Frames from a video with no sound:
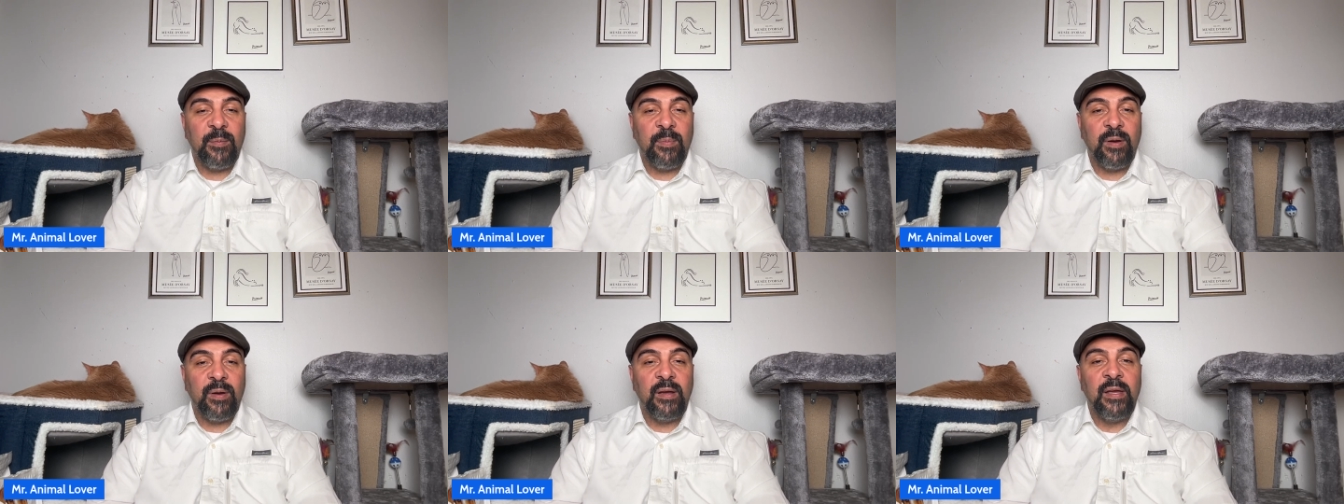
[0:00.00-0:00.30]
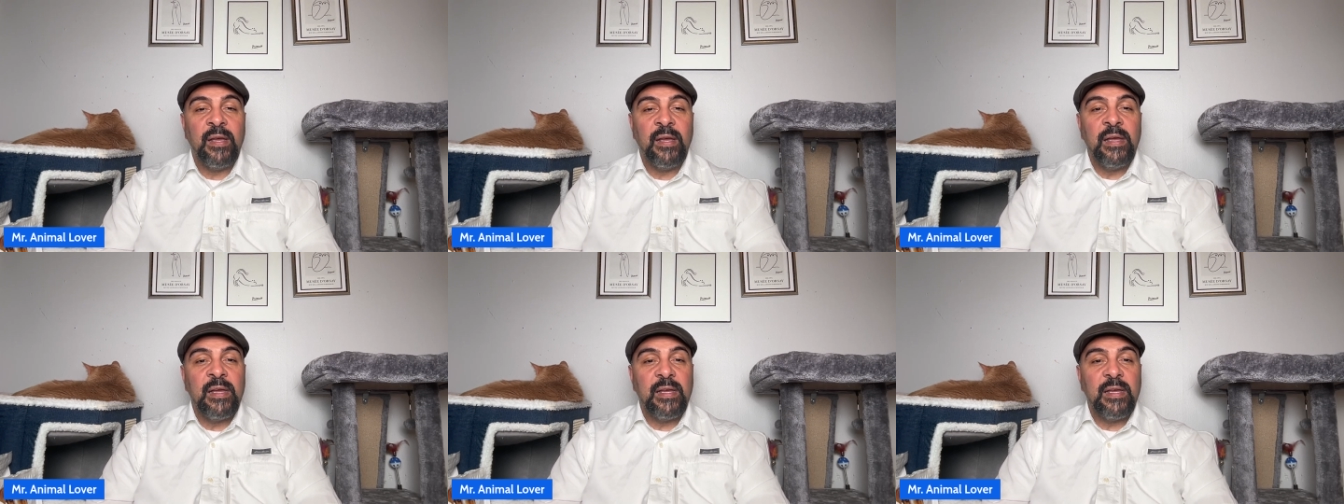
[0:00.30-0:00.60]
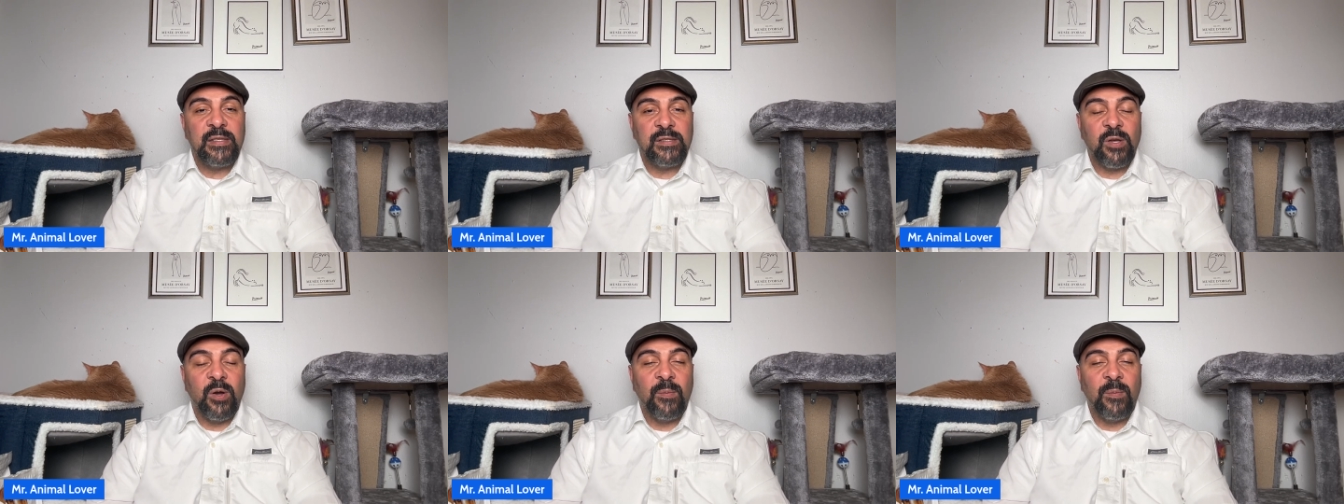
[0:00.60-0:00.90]
But
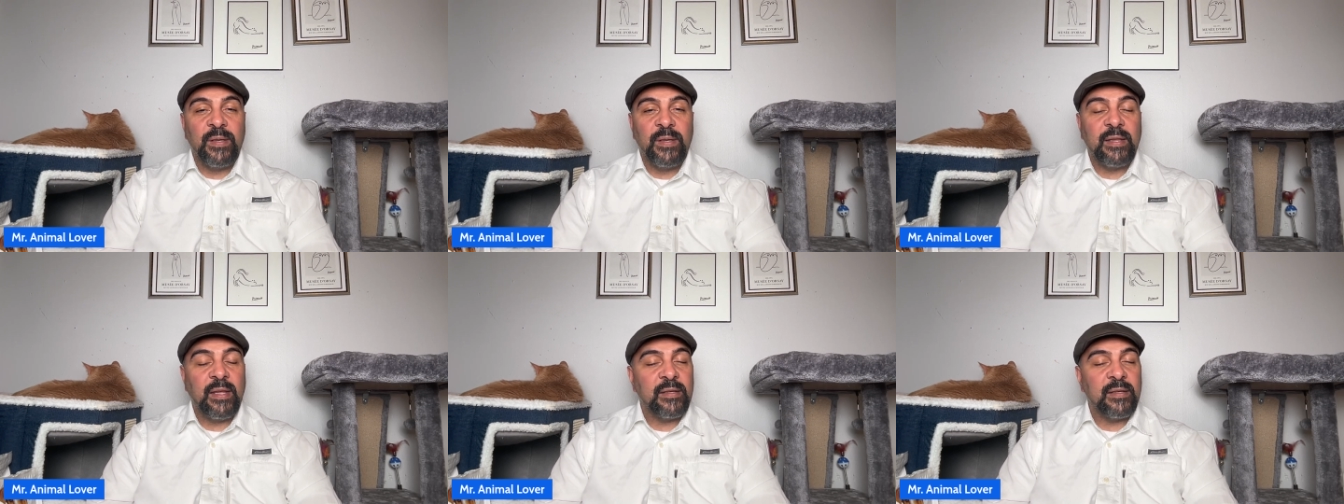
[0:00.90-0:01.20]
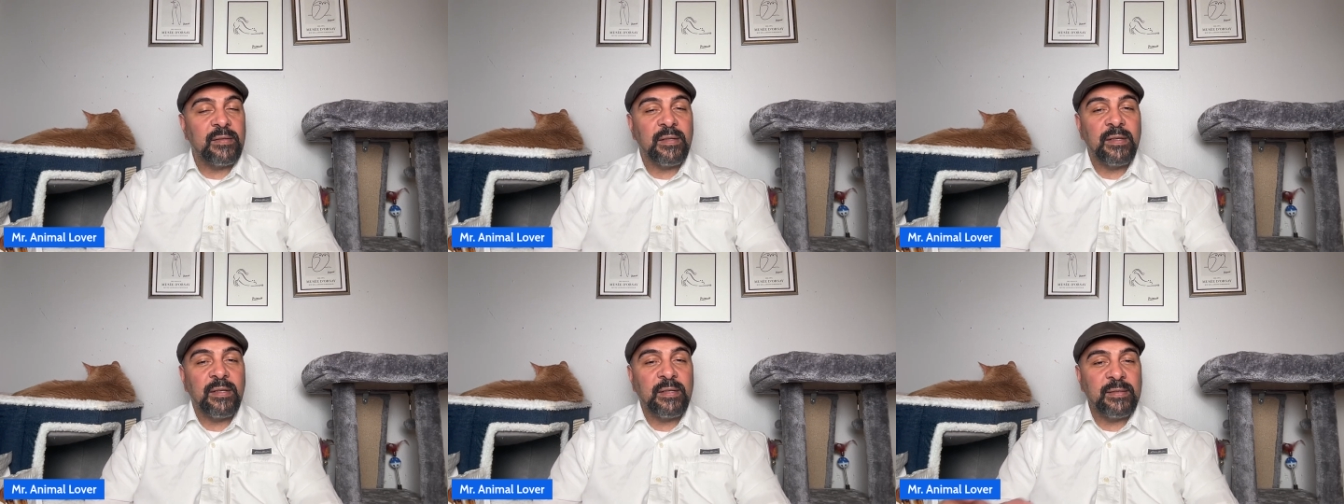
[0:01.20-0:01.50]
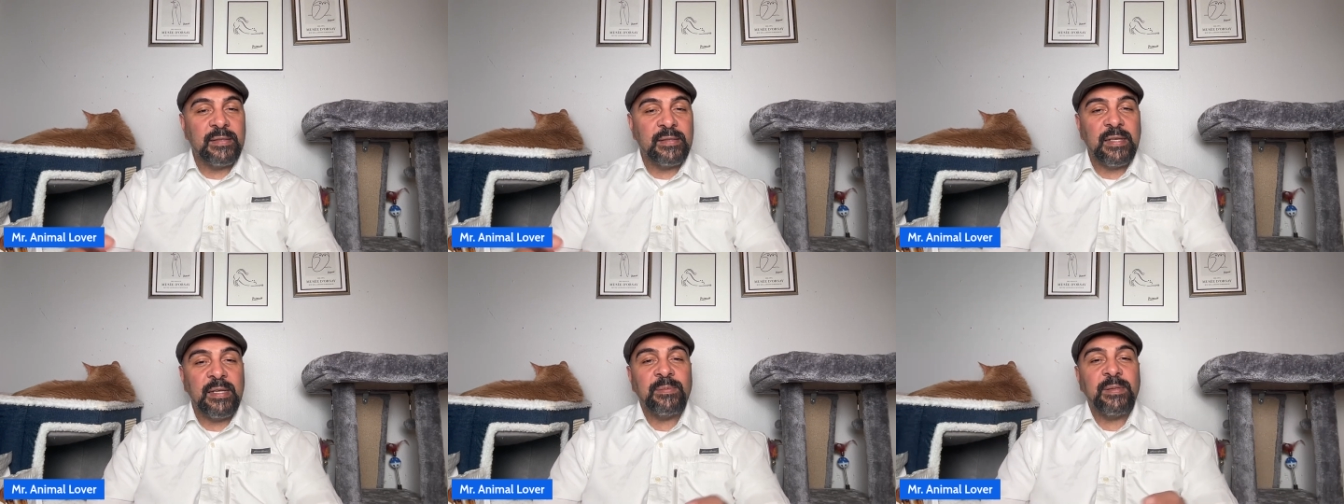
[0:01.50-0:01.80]
he told me this
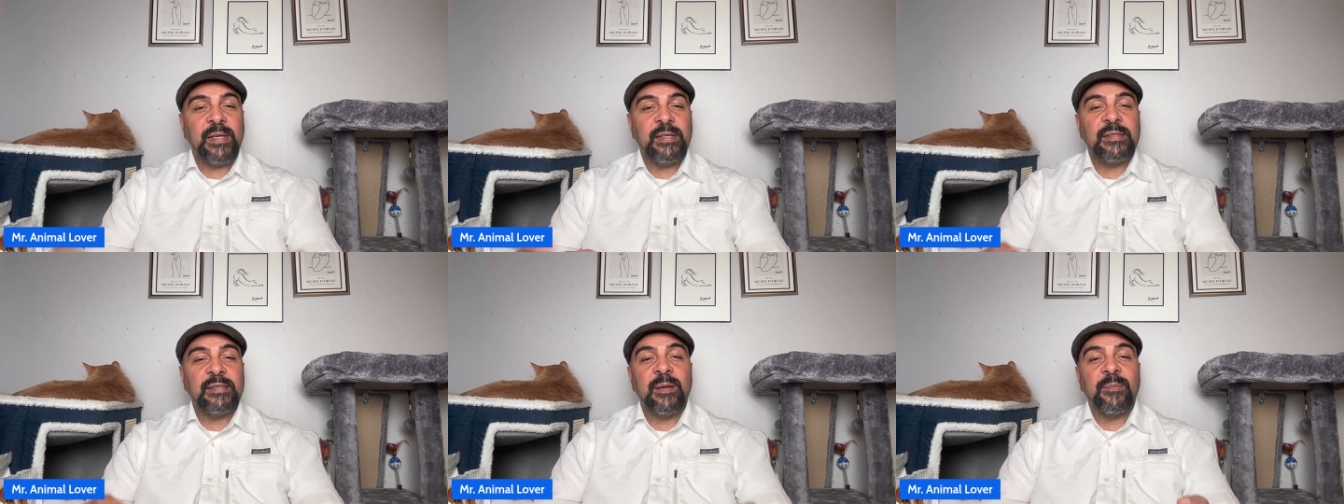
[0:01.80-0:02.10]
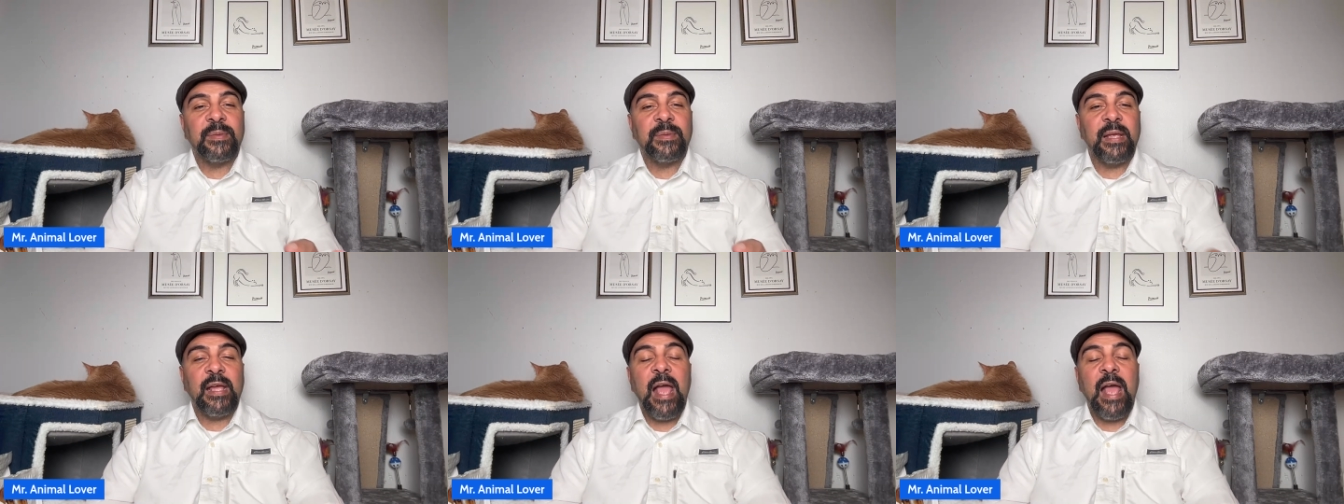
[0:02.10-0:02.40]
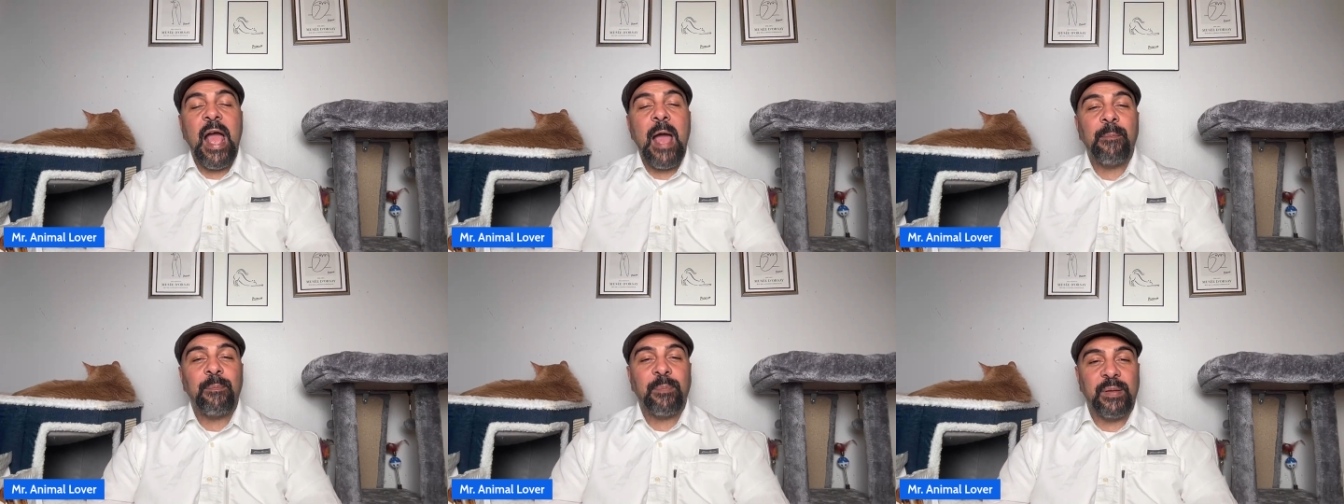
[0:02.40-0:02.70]
seems like something
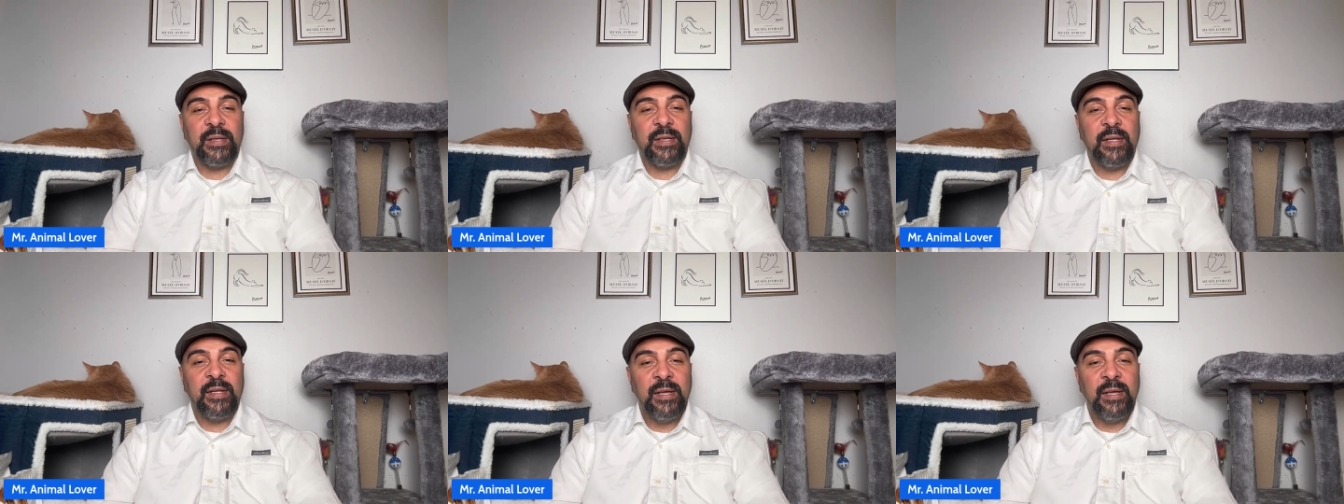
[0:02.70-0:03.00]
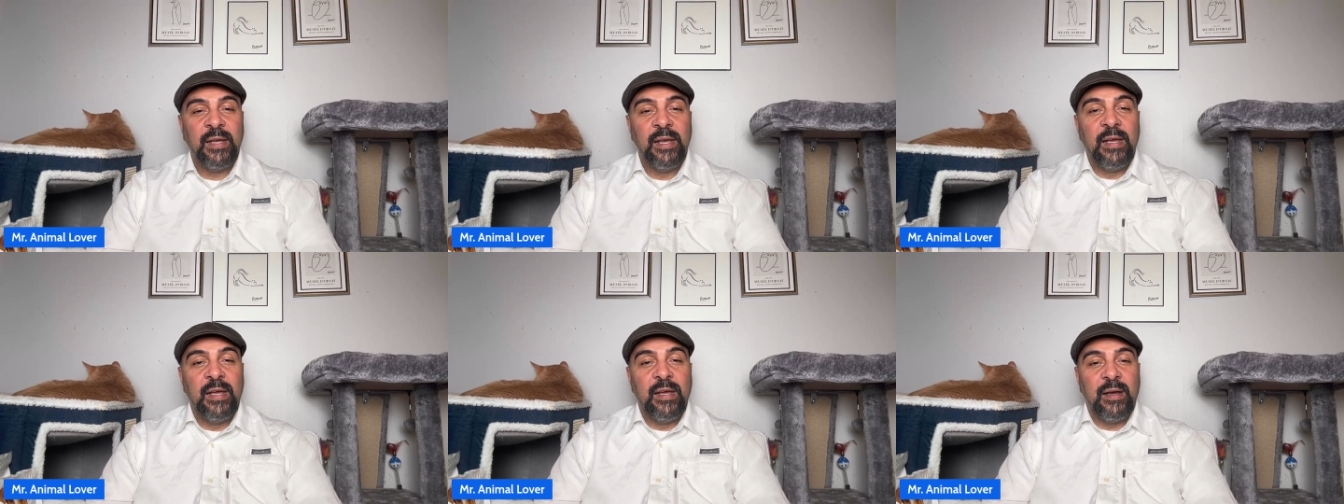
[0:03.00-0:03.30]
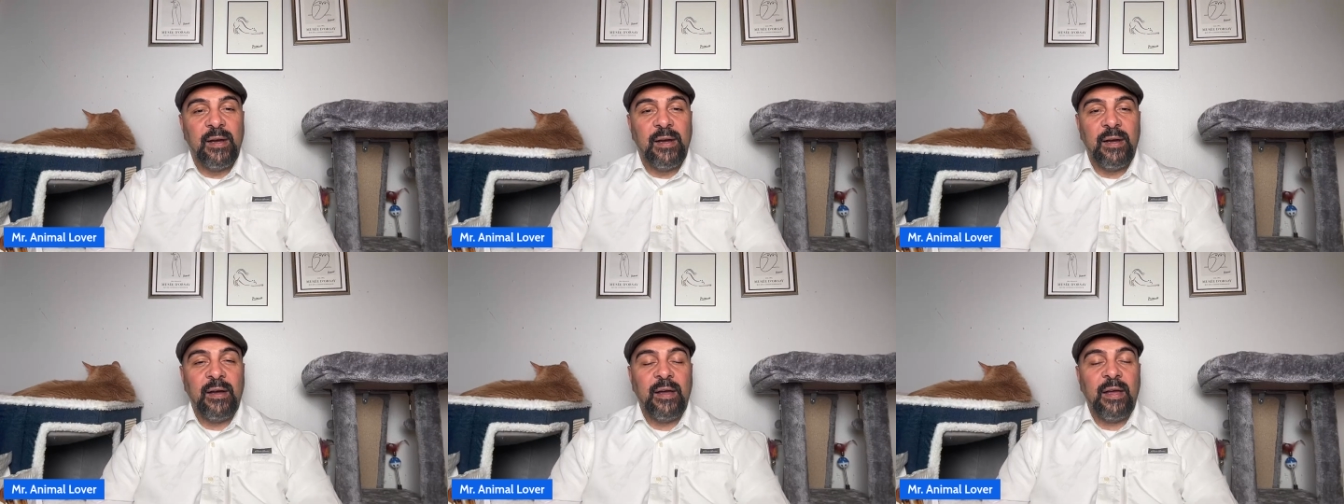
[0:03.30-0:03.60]
happened.
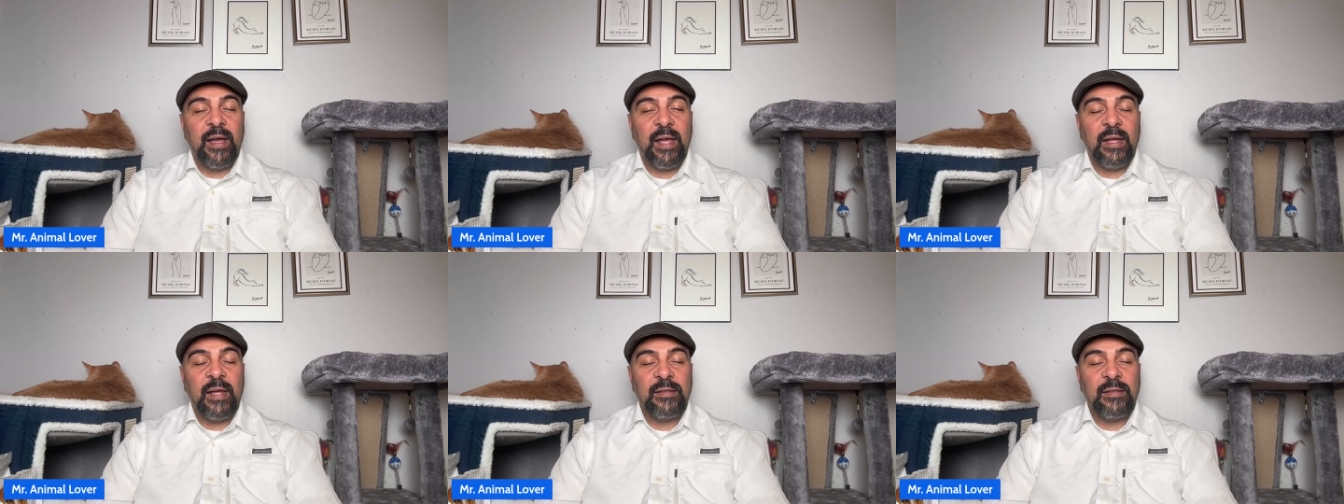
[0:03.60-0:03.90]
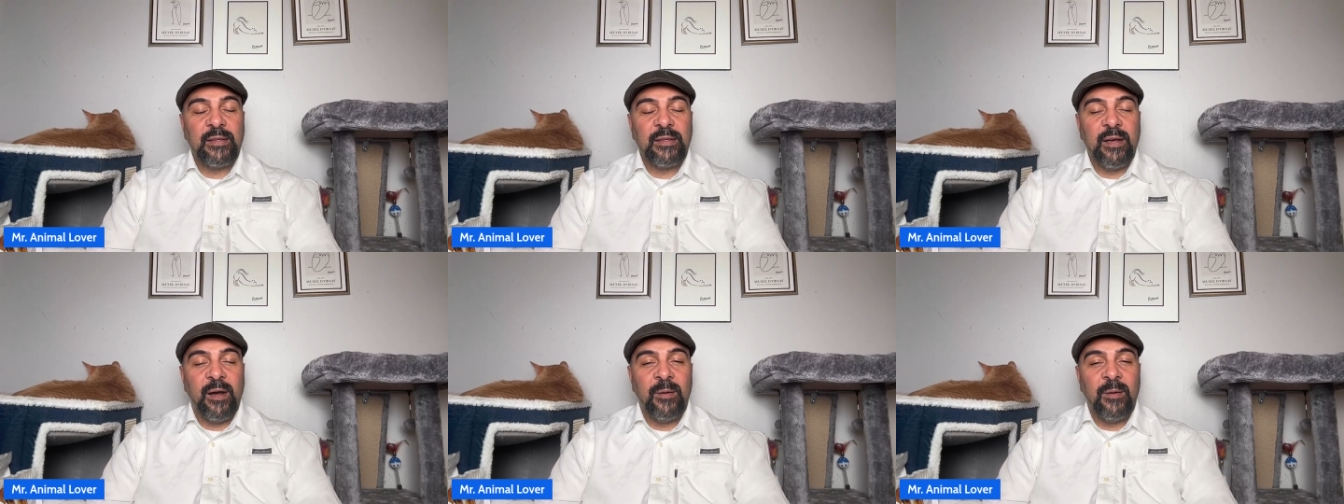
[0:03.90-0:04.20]
And